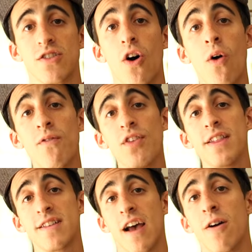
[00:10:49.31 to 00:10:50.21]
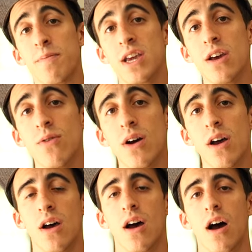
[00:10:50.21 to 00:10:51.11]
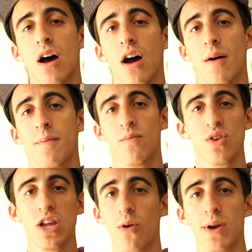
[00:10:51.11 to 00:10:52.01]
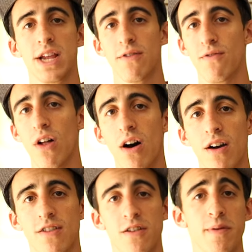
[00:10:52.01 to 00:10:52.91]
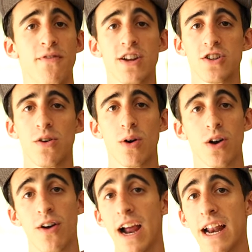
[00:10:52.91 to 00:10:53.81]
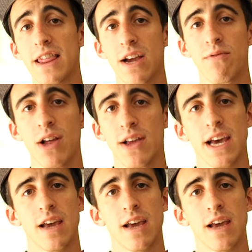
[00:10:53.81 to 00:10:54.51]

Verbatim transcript: So hopefully this helped you, um, you know, with your vlogs or professional work or anything really.